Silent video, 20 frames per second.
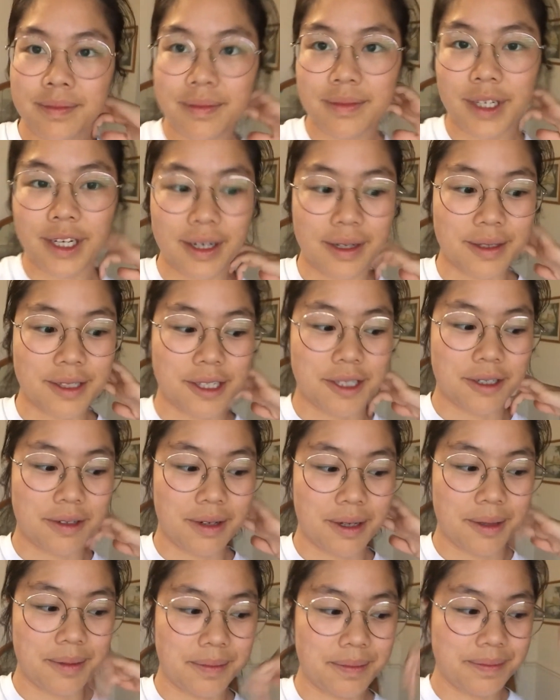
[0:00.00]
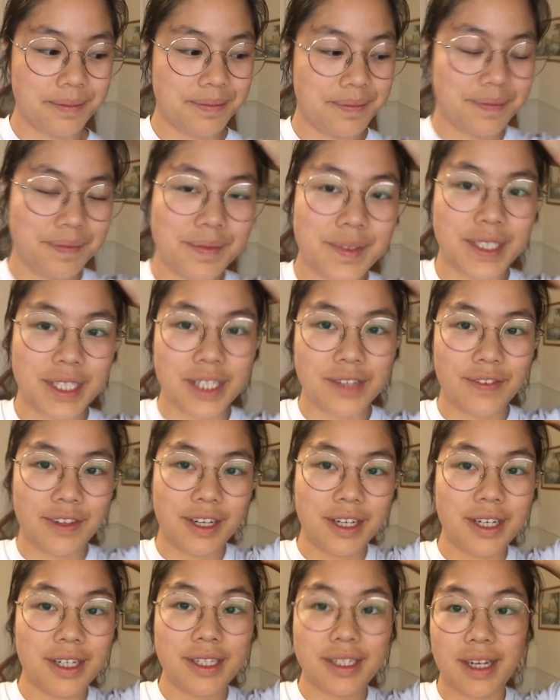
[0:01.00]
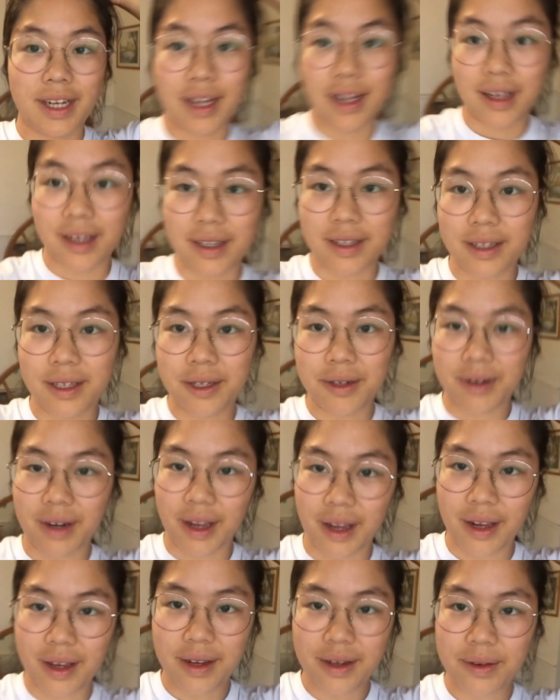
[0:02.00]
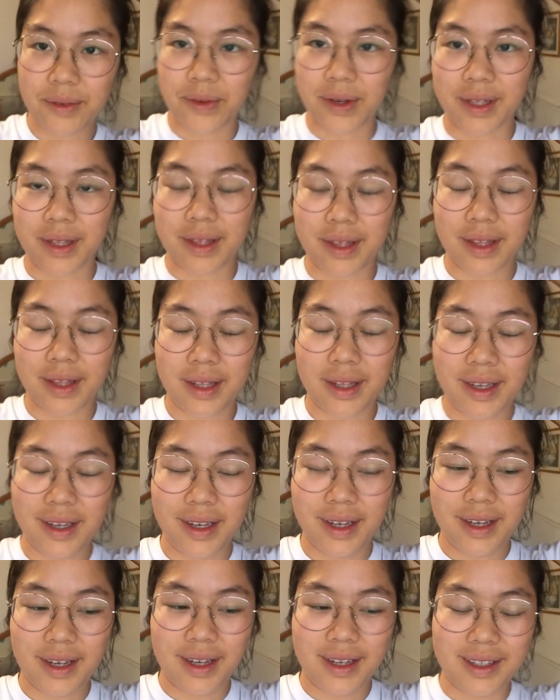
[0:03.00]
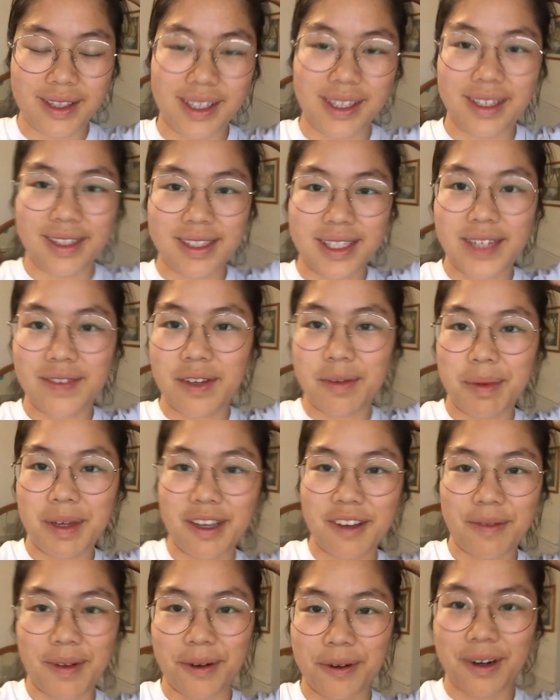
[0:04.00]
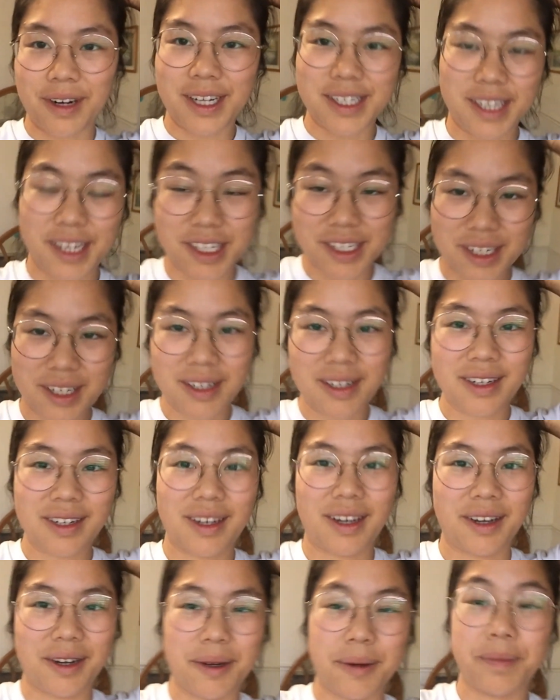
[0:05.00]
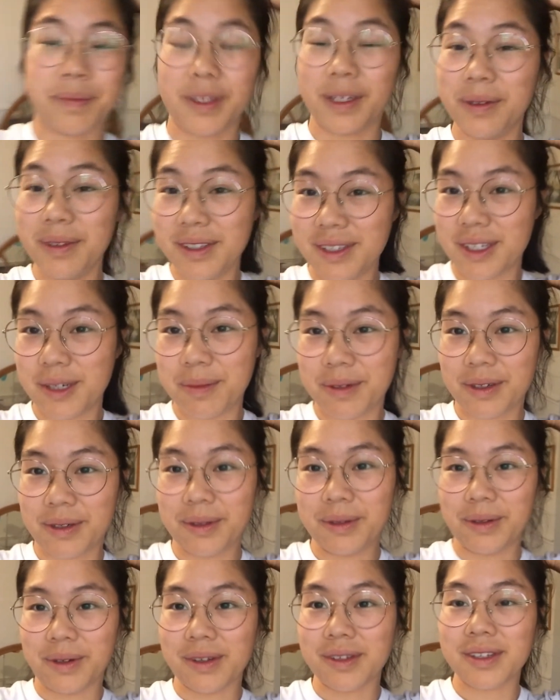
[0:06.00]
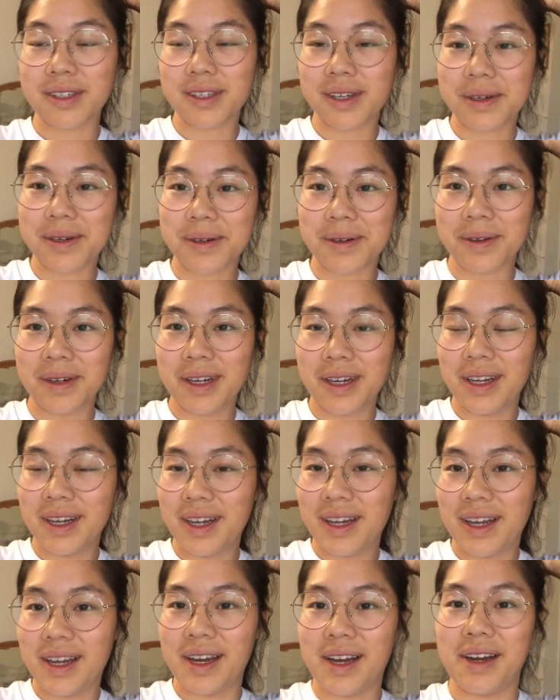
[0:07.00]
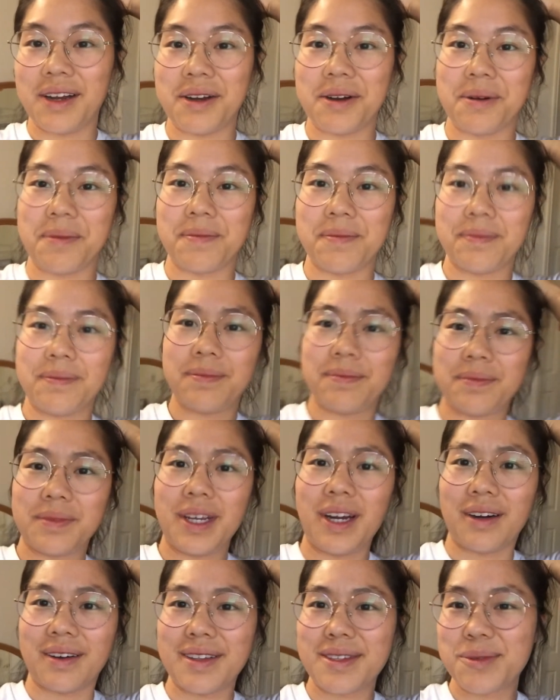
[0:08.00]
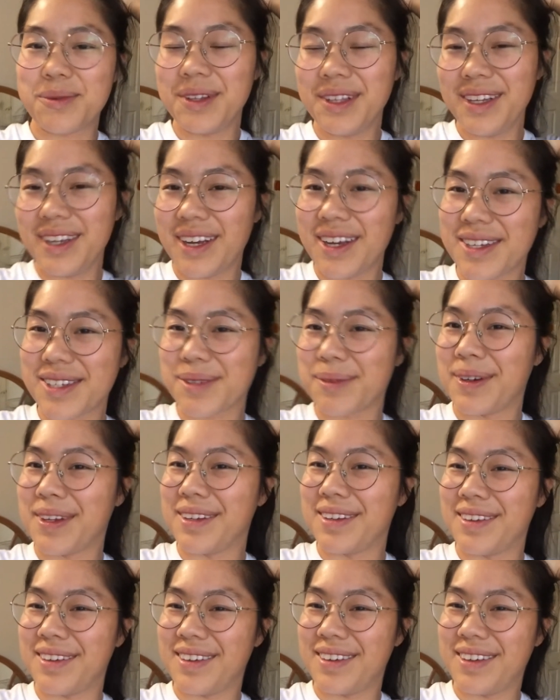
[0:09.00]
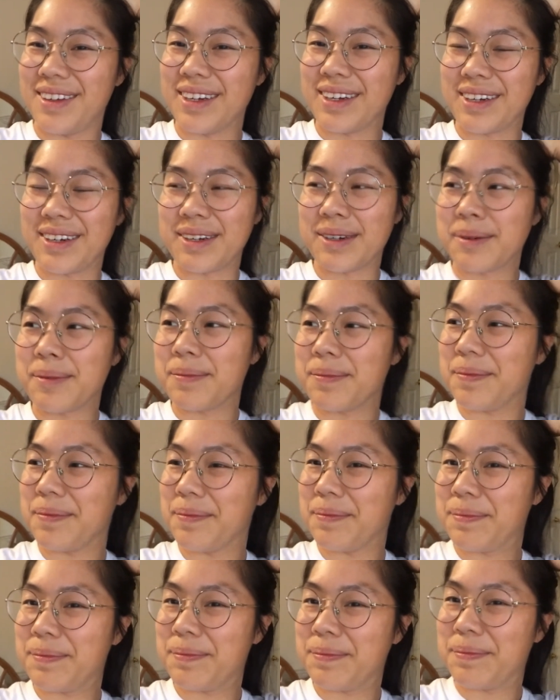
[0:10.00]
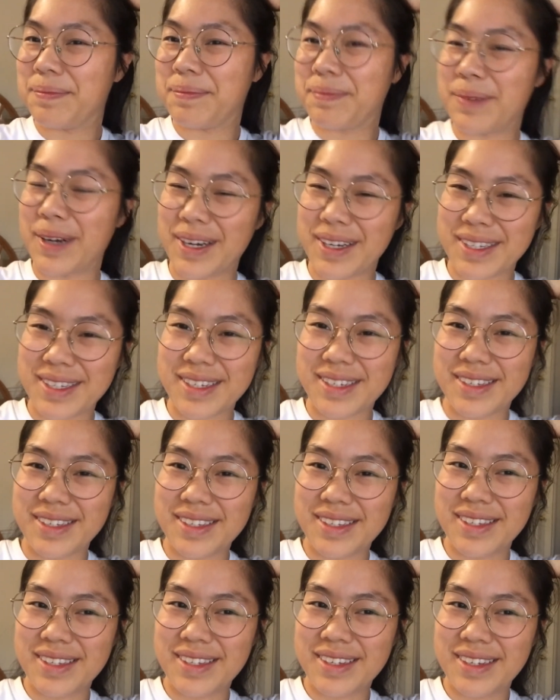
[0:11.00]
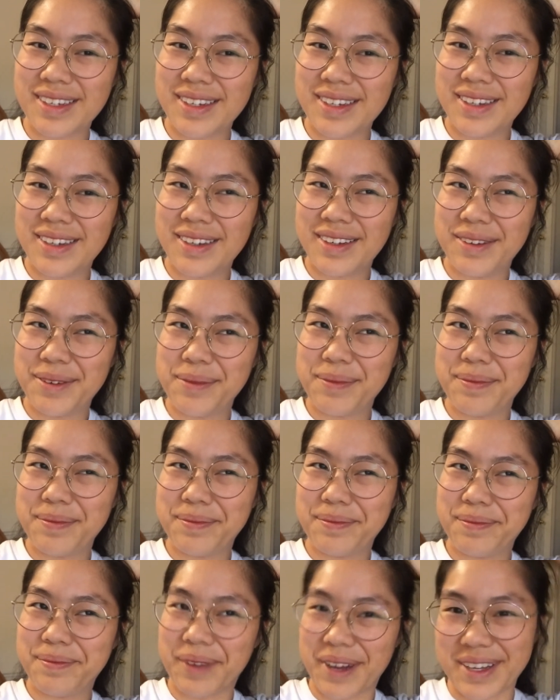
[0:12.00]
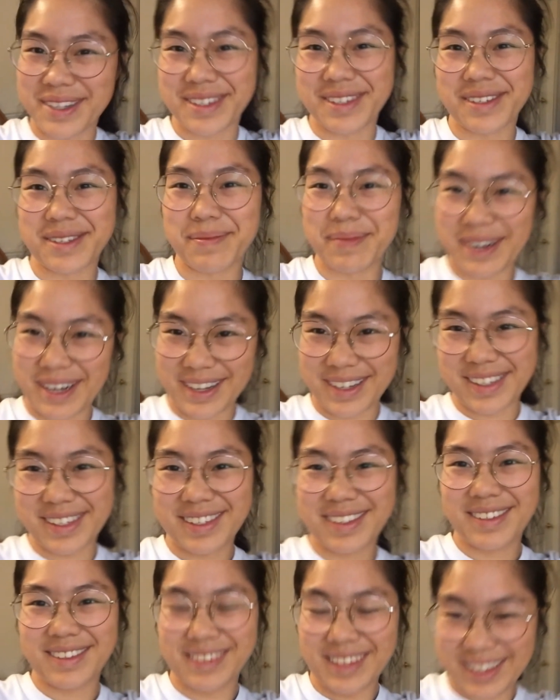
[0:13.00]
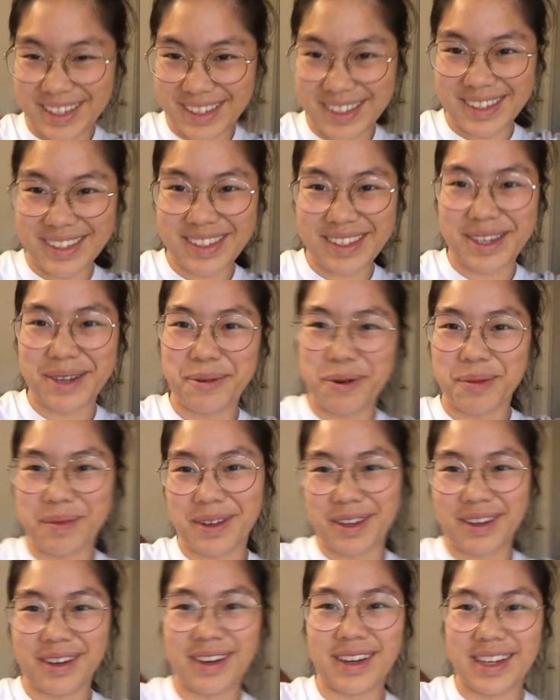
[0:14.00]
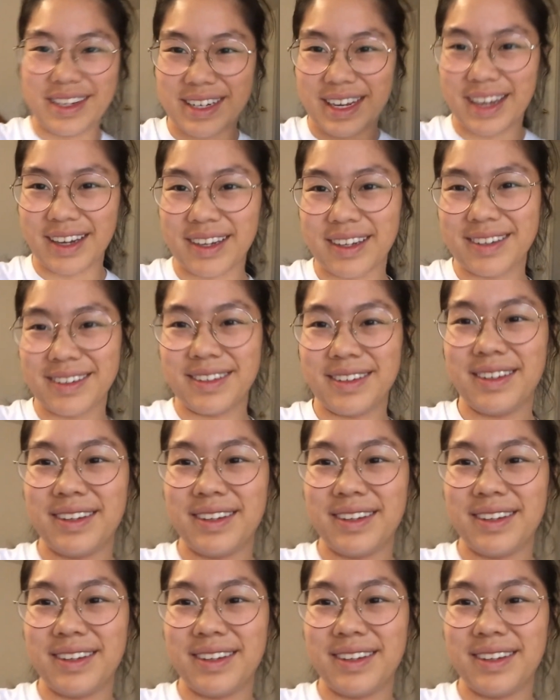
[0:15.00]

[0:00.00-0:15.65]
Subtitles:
Yeah, so just finished a Q&A with the CVP of my organization. It was super cool. So yeah, it's really nice when your boss's boss's boss is a woman in tech.